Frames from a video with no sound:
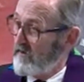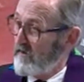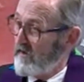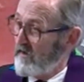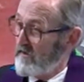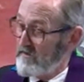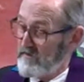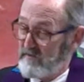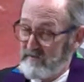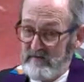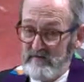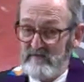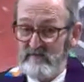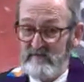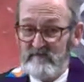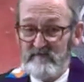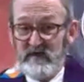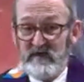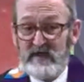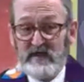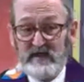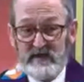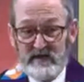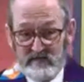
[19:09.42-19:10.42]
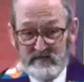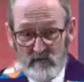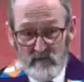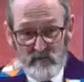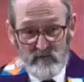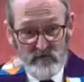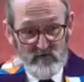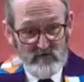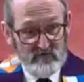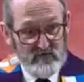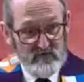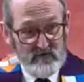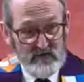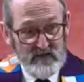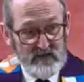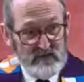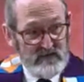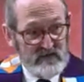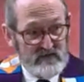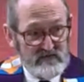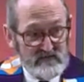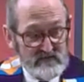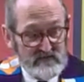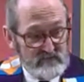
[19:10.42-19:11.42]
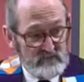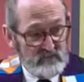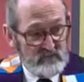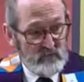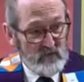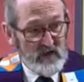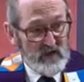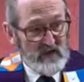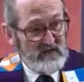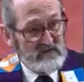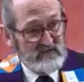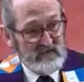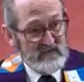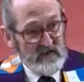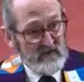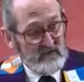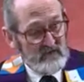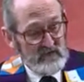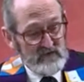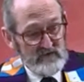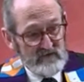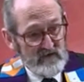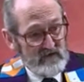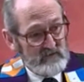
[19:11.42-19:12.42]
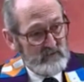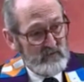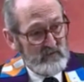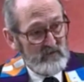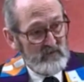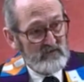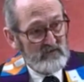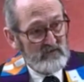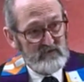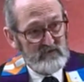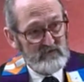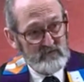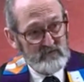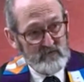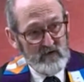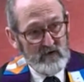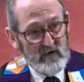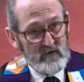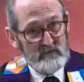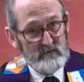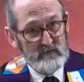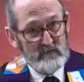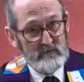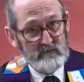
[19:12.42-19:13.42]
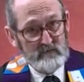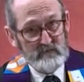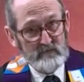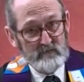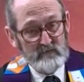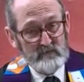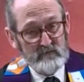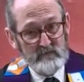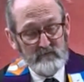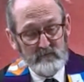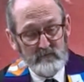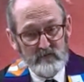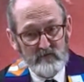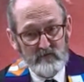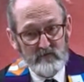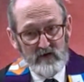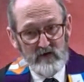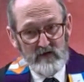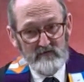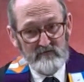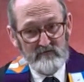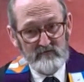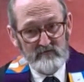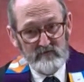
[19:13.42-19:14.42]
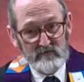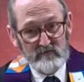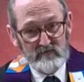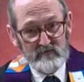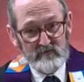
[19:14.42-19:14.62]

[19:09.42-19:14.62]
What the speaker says: And he didn't feed every person. And he didn't raise every dead person from the grave.